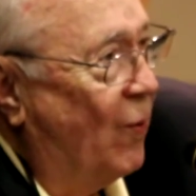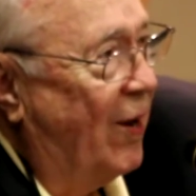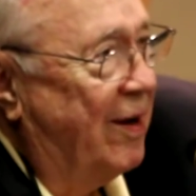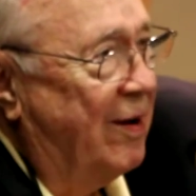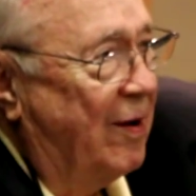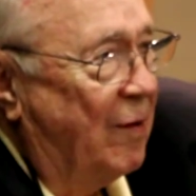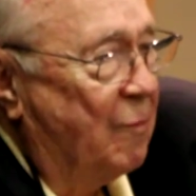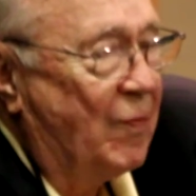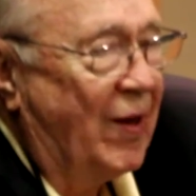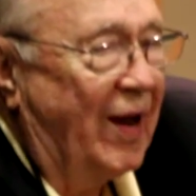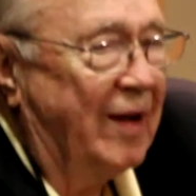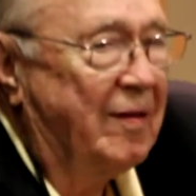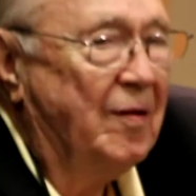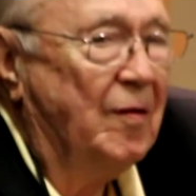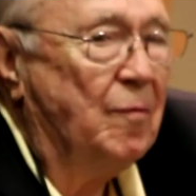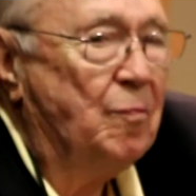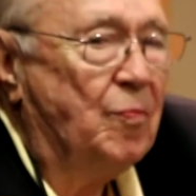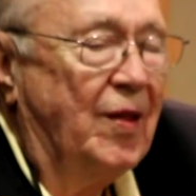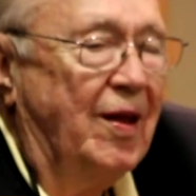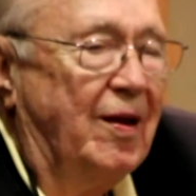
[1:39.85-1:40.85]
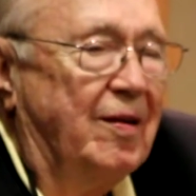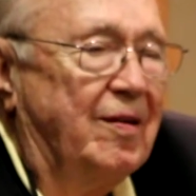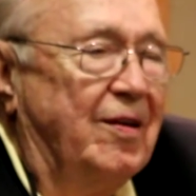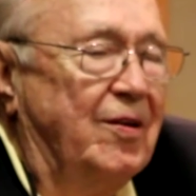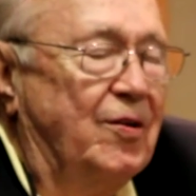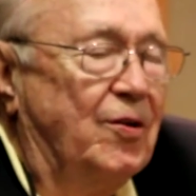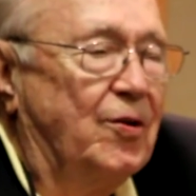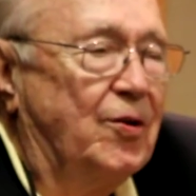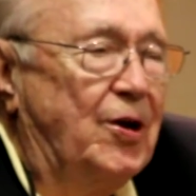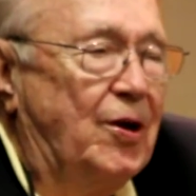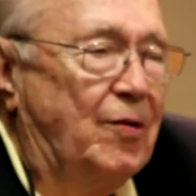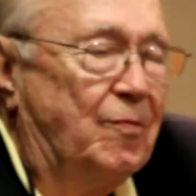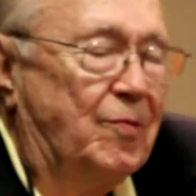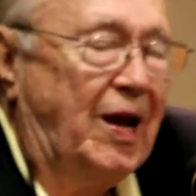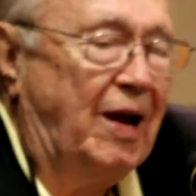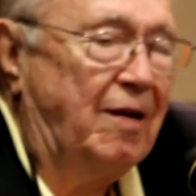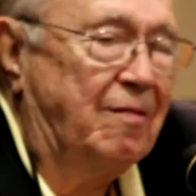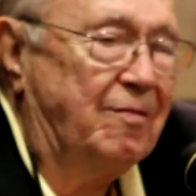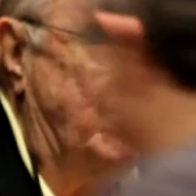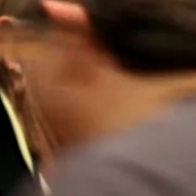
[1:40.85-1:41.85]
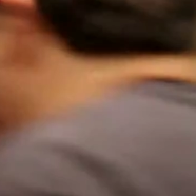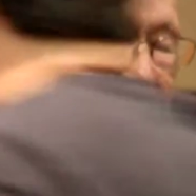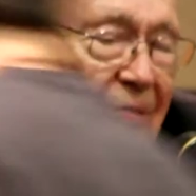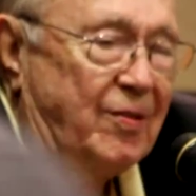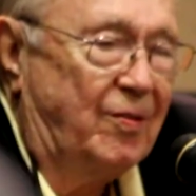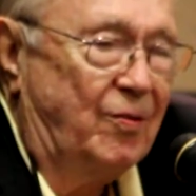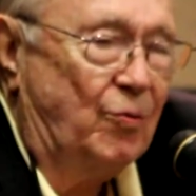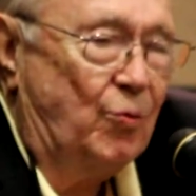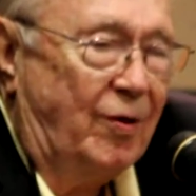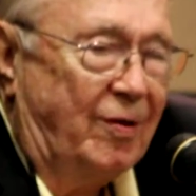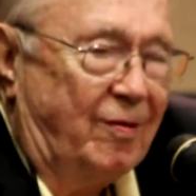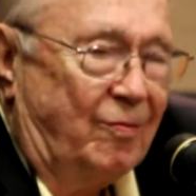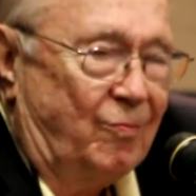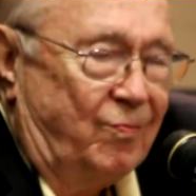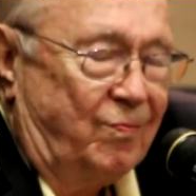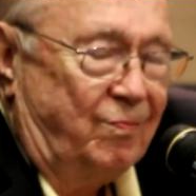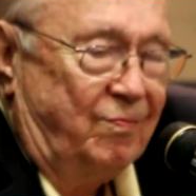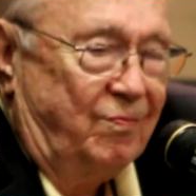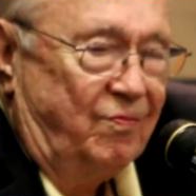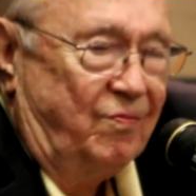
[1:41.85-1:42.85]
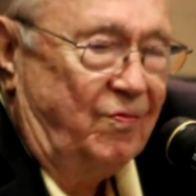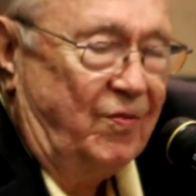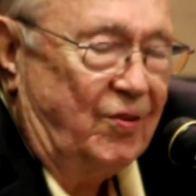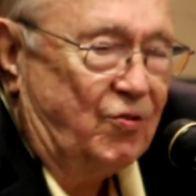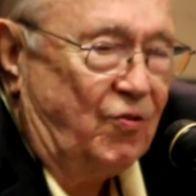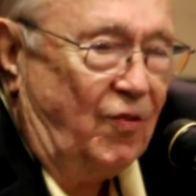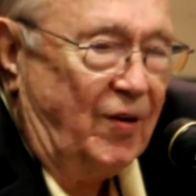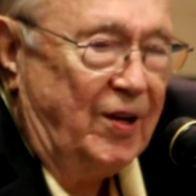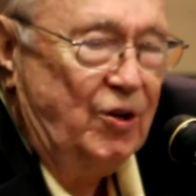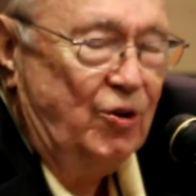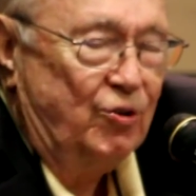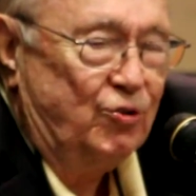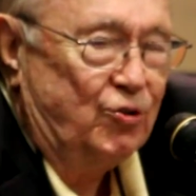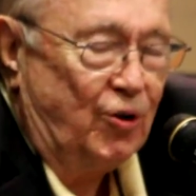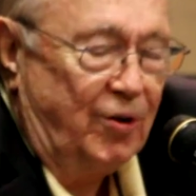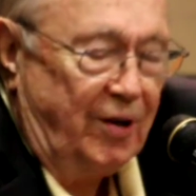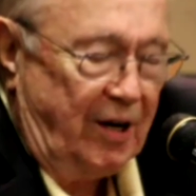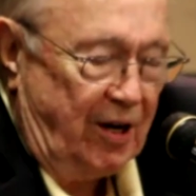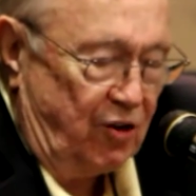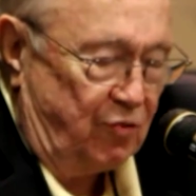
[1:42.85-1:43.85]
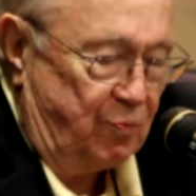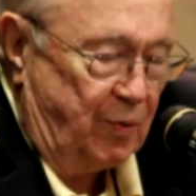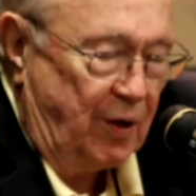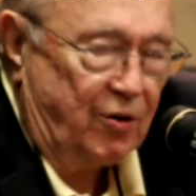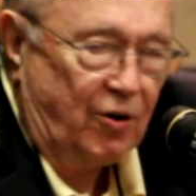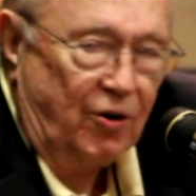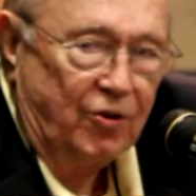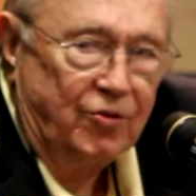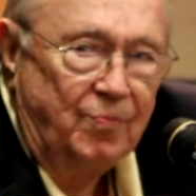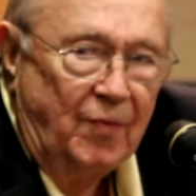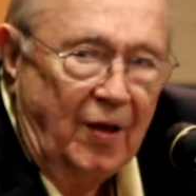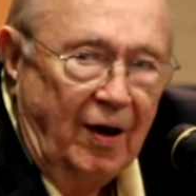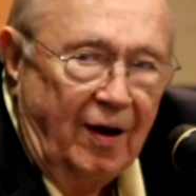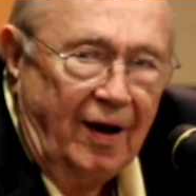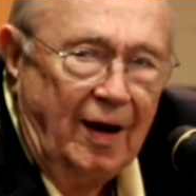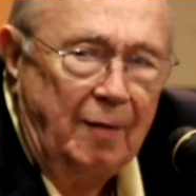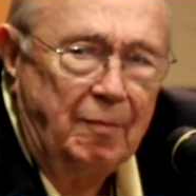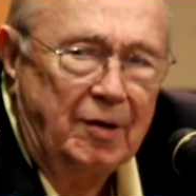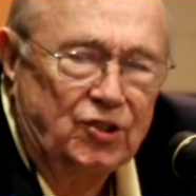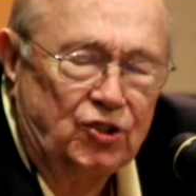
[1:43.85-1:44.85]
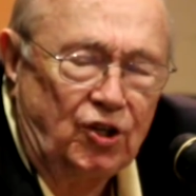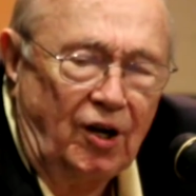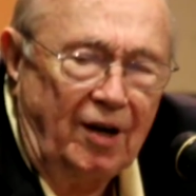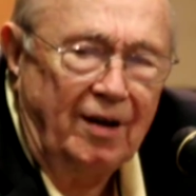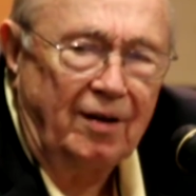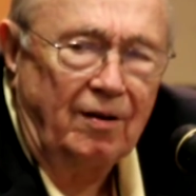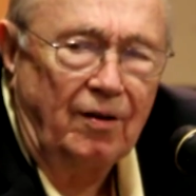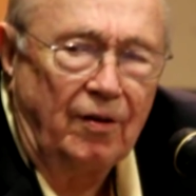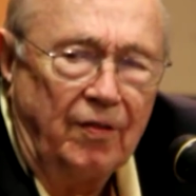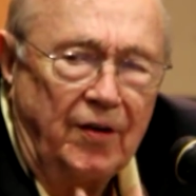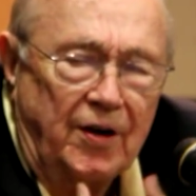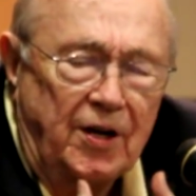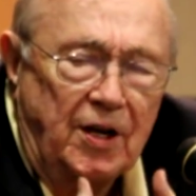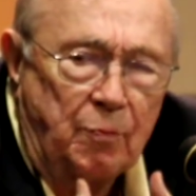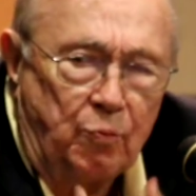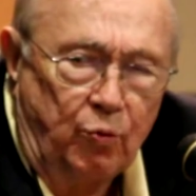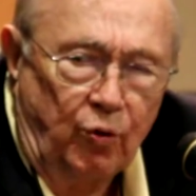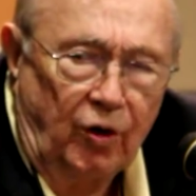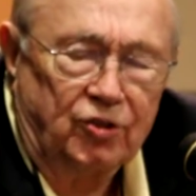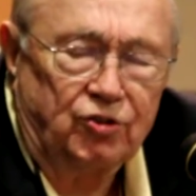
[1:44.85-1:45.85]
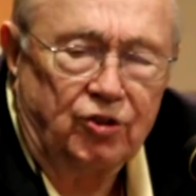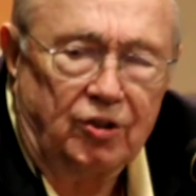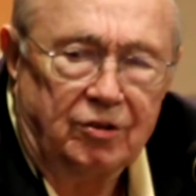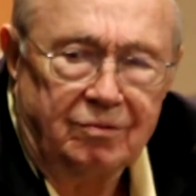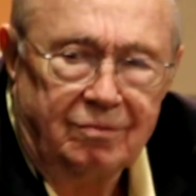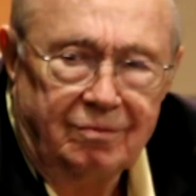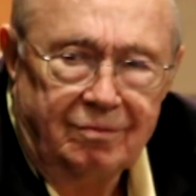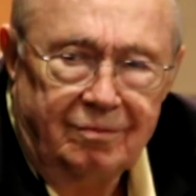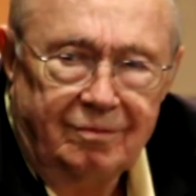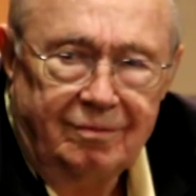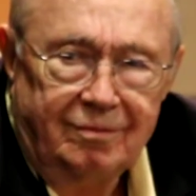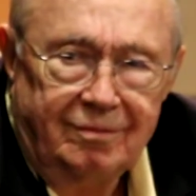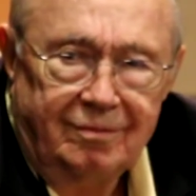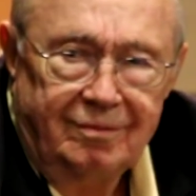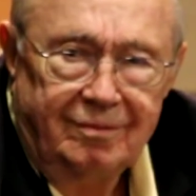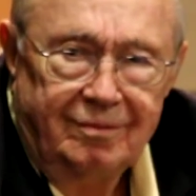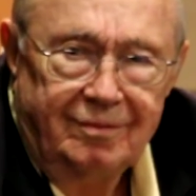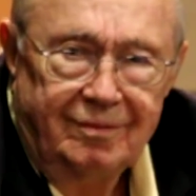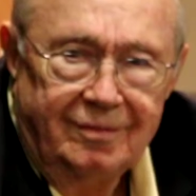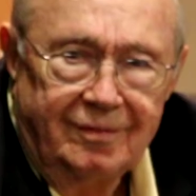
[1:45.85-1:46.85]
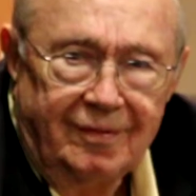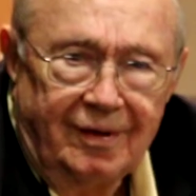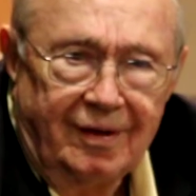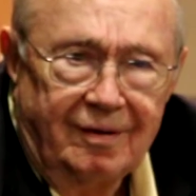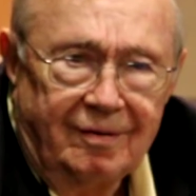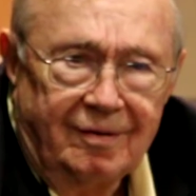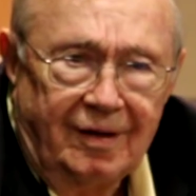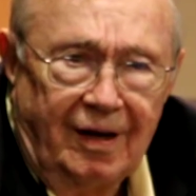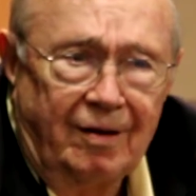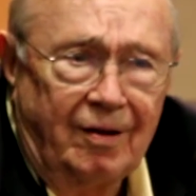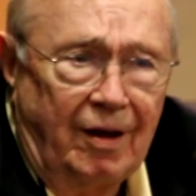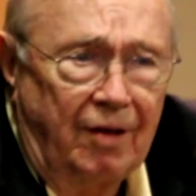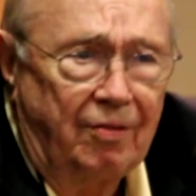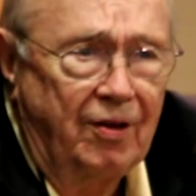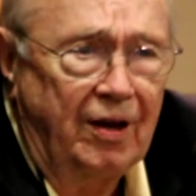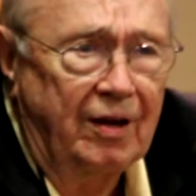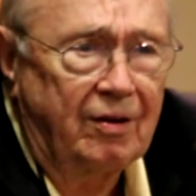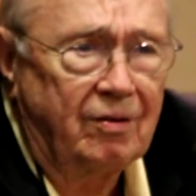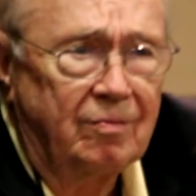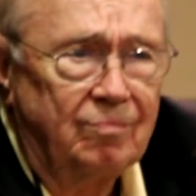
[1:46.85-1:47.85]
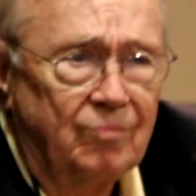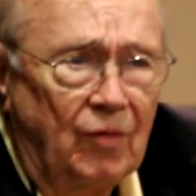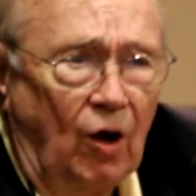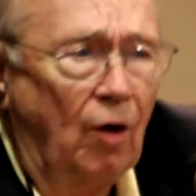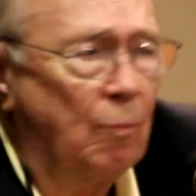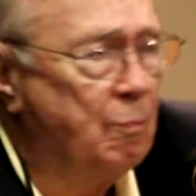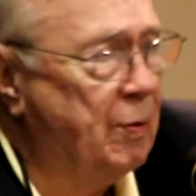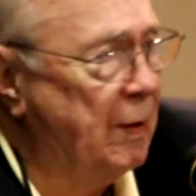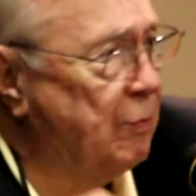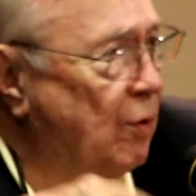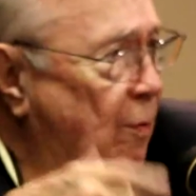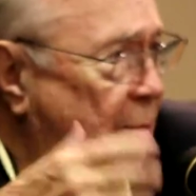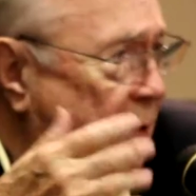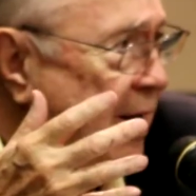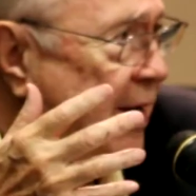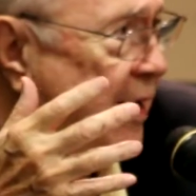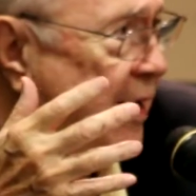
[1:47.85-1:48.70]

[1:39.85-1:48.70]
like, like, you know, you, you, it's funny you should ask because I'm a child of the Depression and I think all people my